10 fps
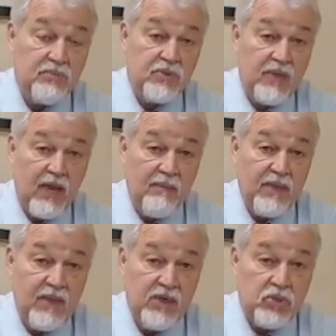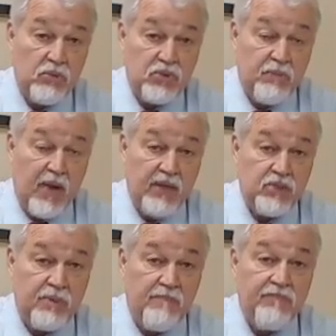So that can be the initial response,
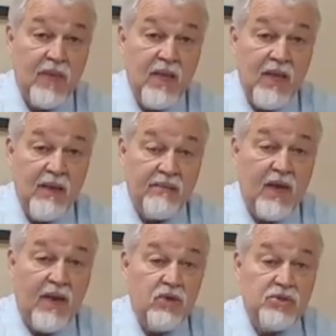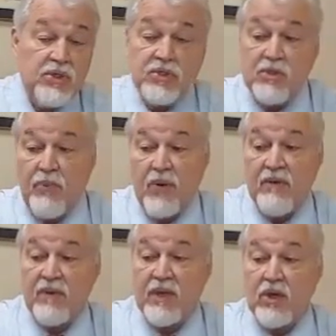but not usually to the point
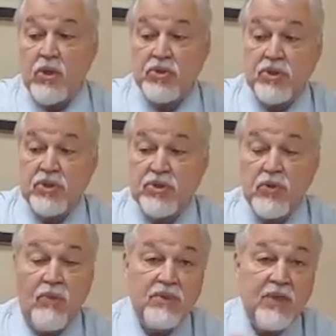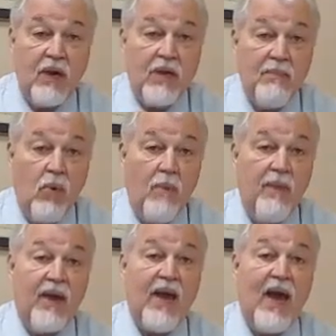of getting Cushing's. So we're talking more
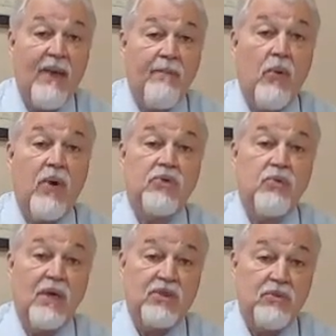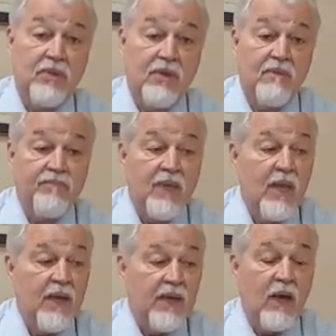about hypoadrenalism here.
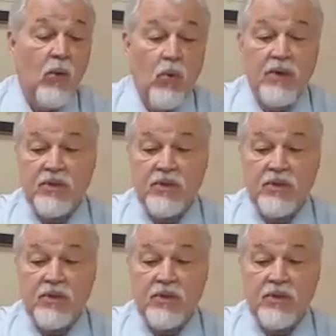Now, what are the